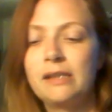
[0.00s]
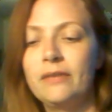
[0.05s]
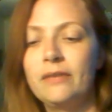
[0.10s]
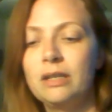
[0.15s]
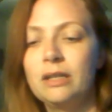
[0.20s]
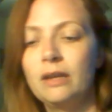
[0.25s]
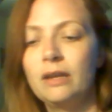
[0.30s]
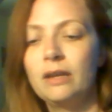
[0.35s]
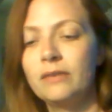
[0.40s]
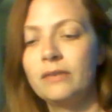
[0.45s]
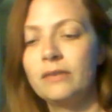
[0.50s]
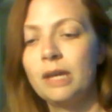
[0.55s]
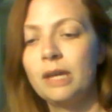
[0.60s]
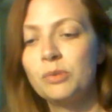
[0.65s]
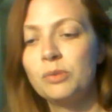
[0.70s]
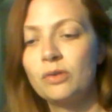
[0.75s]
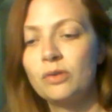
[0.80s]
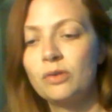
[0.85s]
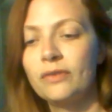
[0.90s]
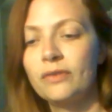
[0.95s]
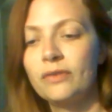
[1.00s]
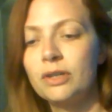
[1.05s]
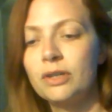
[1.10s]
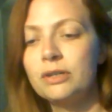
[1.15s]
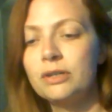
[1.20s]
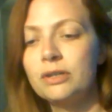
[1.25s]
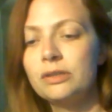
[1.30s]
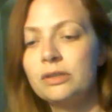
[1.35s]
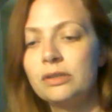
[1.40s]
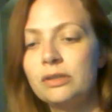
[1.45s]
of Cups
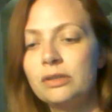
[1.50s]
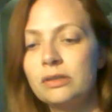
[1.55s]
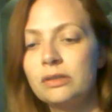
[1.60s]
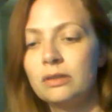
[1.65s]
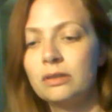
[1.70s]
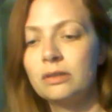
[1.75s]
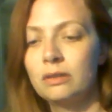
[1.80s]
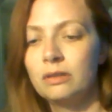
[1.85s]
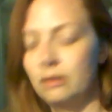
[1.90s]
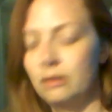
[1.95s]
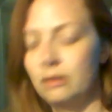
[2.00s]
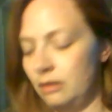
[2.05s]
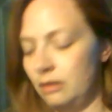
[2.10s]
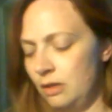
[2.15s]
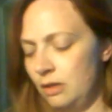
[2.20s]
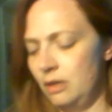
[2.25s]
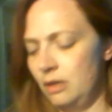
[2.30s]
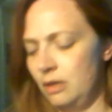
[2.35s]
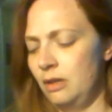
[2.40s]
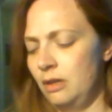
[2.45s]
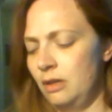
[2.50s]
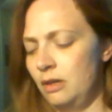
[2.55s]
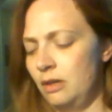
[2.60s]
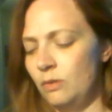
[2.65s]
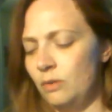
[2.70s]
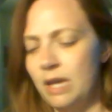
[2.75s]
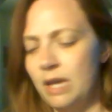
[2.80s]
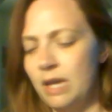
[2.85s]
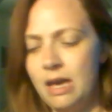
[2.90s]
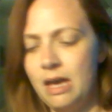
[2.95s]
reversed. We
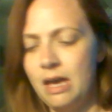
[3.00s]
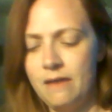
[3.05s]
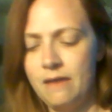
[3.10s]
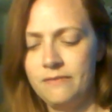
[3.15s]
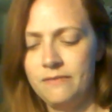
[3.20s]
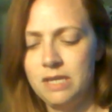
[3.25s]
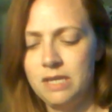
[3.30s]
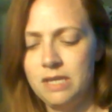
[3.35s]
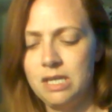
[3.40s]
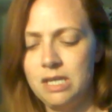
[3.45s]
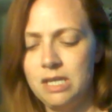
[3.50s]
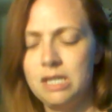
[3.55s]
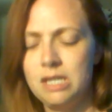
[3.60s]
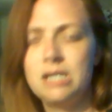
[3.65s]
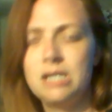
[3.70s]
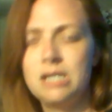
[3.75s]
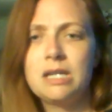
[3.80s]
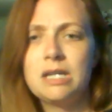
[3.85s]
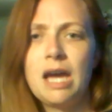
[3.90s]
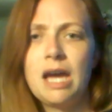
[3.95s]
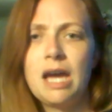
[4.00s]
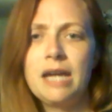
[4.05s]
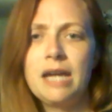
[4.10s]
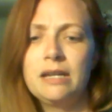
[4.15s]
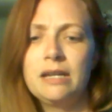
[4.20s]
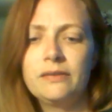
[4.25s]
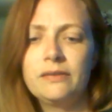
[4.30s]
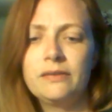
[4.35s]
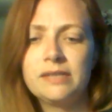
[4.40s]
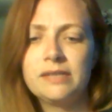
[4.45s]
have the 9
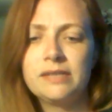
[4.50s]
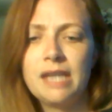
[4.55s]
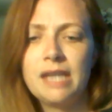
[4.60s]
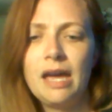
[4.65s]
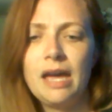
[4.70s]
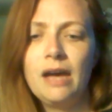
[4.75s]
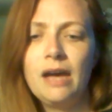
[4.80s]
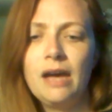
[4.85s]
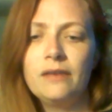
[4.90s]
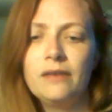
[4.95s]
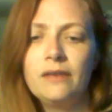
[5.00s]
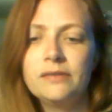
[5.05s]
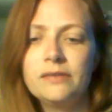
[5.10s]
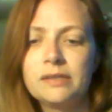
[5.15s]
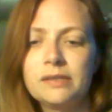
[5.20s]
of Staves.